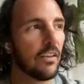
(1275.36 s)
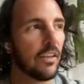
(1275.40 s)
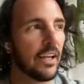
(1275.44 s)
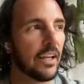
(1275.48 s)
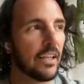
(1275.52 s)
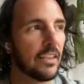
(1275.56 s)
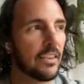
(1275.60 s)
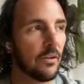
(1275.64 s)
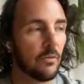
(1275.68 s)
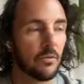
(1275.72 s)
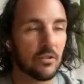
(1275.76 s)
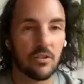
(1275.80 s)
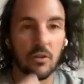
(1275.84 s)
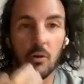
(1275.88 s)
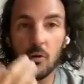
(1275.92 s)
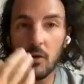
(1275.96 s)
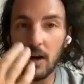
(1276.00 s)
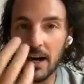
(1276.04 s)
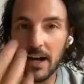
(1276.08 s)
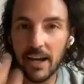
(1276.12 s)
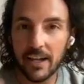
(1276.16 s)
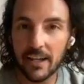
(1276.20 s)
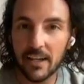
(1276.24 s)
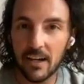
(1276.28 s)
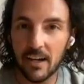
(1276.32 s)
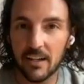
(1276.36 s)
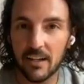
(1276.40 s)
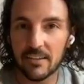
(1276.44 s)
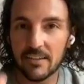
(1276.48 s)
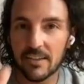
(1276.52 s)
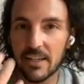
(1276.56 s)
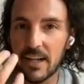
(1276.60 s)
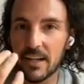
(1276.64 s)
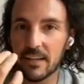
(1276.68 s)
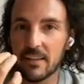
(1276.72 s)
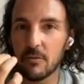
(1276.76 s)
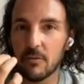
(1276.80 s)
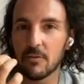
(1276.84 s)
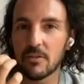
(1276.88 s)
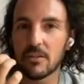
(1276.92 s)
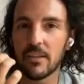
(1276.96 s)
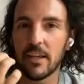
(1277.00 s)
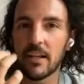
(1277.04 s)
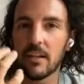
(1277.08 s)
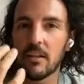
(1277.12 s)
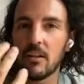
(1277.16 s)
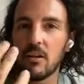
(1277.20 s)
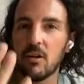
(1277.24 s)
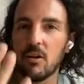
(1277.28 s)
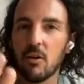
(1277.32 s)
felt like there was no eye contact. There was
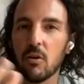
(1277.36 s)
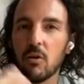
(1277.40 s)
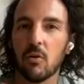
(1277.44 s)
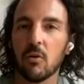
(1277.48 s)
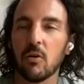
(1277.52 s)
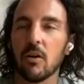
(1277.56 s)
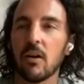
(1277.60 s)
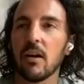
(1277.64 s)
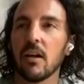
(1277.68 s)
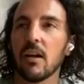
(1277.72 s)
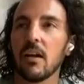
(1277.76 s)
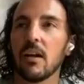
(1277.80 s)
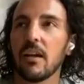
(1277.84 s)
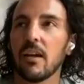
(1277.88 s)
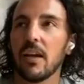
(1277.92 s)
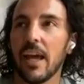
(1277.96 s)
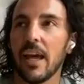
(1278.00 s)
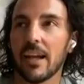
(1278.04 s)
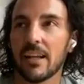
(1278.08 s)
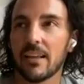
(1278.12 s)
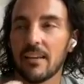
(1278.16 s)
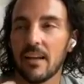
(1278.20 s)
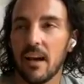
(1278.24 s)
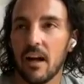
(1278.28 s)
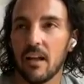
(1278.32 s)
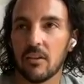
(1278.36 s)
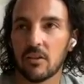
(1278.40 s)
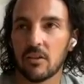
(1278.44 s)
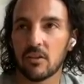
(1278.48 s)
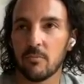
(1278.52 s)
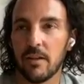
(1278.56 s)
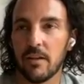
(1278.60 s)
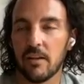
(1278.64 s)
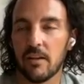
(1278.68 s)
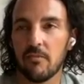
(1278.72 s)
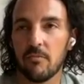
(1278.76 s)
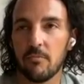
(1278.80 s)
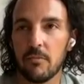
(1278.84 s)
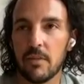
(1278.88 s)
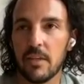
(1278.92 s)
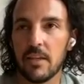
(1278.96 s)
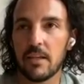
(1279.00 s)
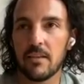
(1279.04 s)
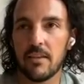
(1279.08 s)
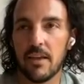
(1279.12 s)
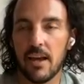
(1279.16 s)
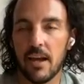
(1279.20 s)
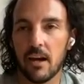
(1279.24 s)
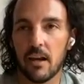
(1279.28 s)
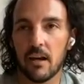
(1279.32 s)
like no acknowledgement of
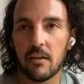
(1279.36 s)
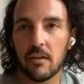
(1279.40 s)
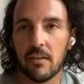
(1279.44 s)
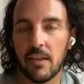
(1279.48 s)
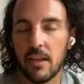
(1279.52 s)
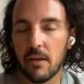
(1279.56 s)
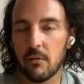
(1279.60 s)
me there.